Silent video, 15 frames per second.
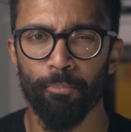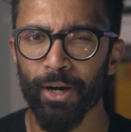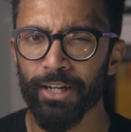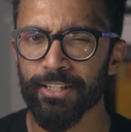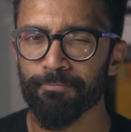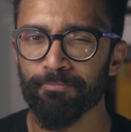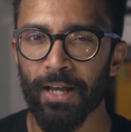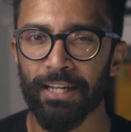
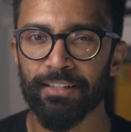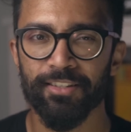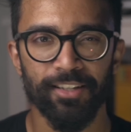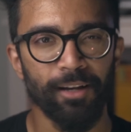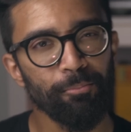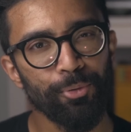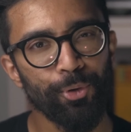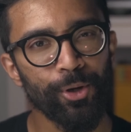But at
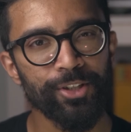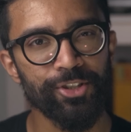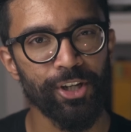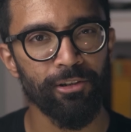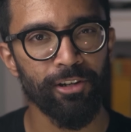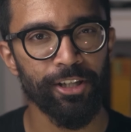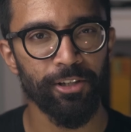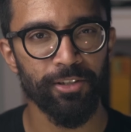some point
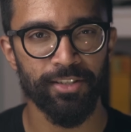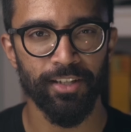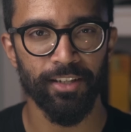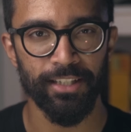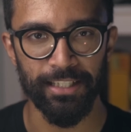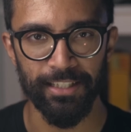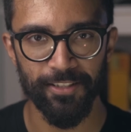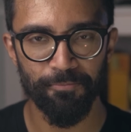during your
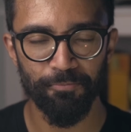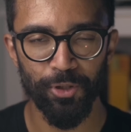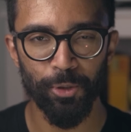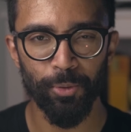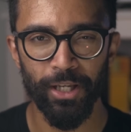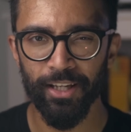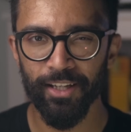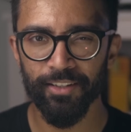studies,
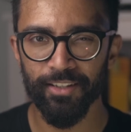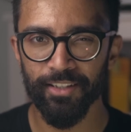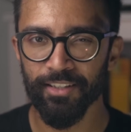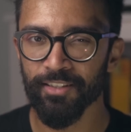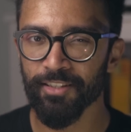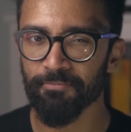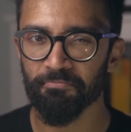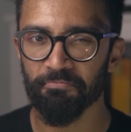you hear
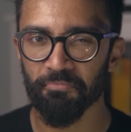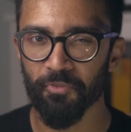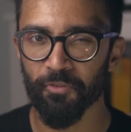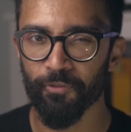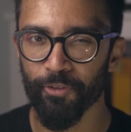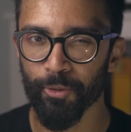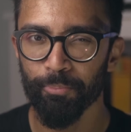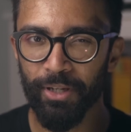this
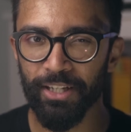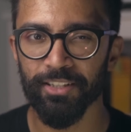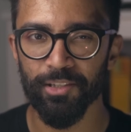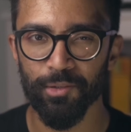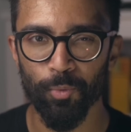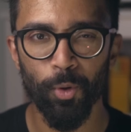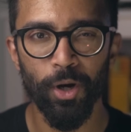forbidden